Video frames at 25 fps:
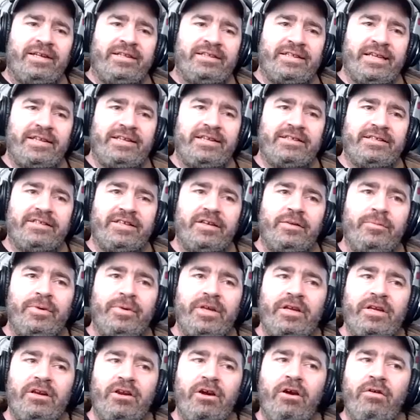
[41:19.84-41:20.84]
I say, there's going to
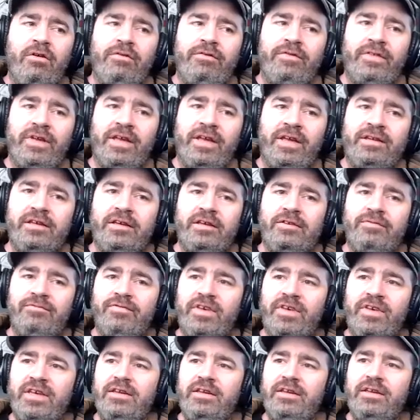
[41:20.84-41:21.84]
be a lot of
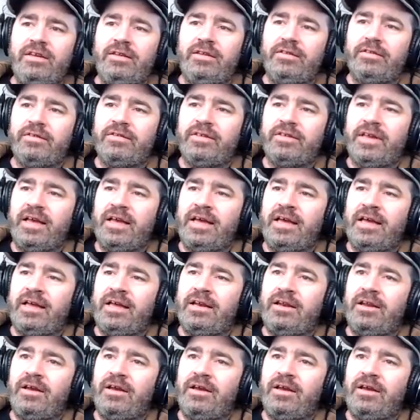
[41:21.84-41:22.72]
inconvenience, and